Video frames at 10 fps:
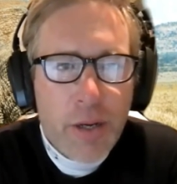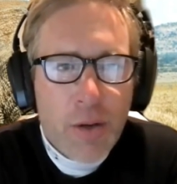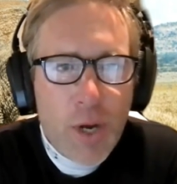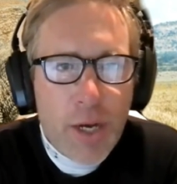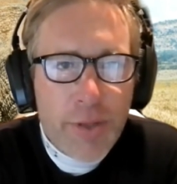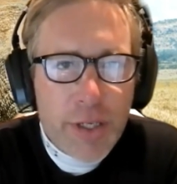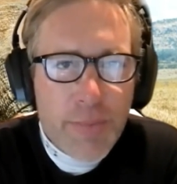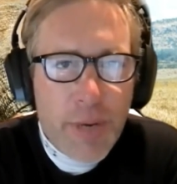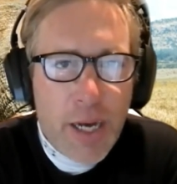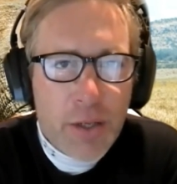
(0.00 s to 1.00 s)
well, this
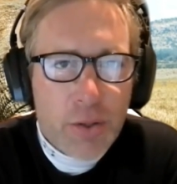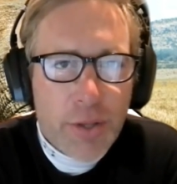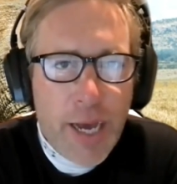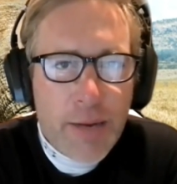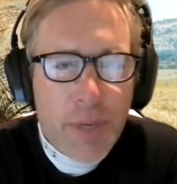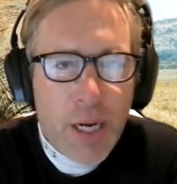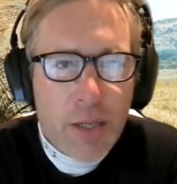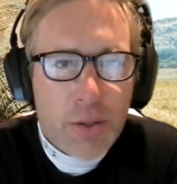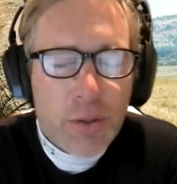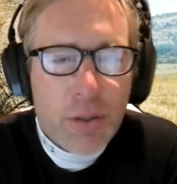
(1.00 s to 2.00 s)
model or that
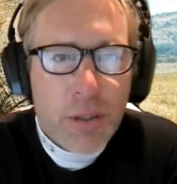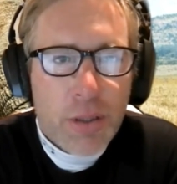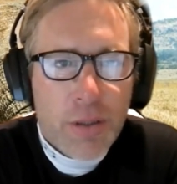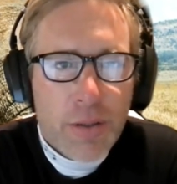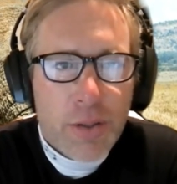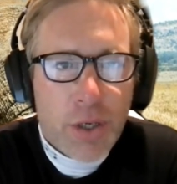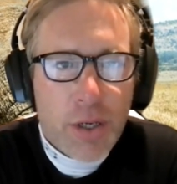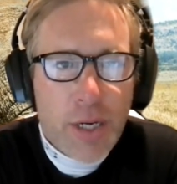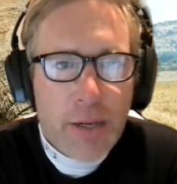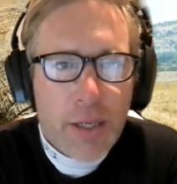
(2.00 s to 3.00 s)
model
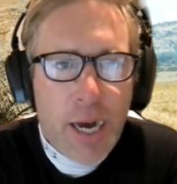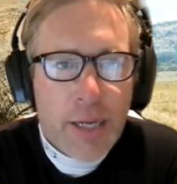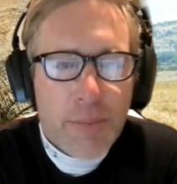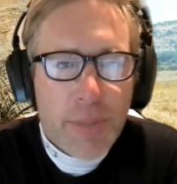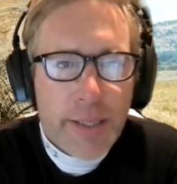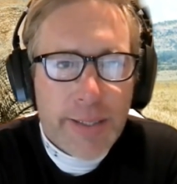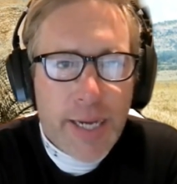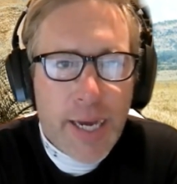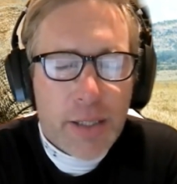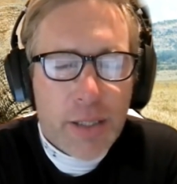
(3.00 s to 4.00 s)
turned out not to be
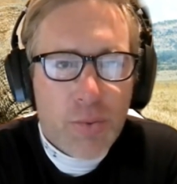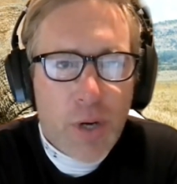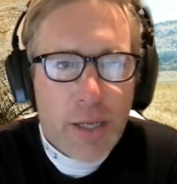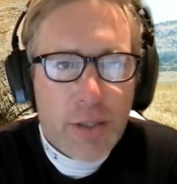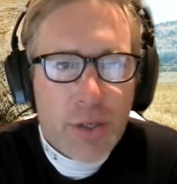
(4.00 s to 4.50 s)
exactly right.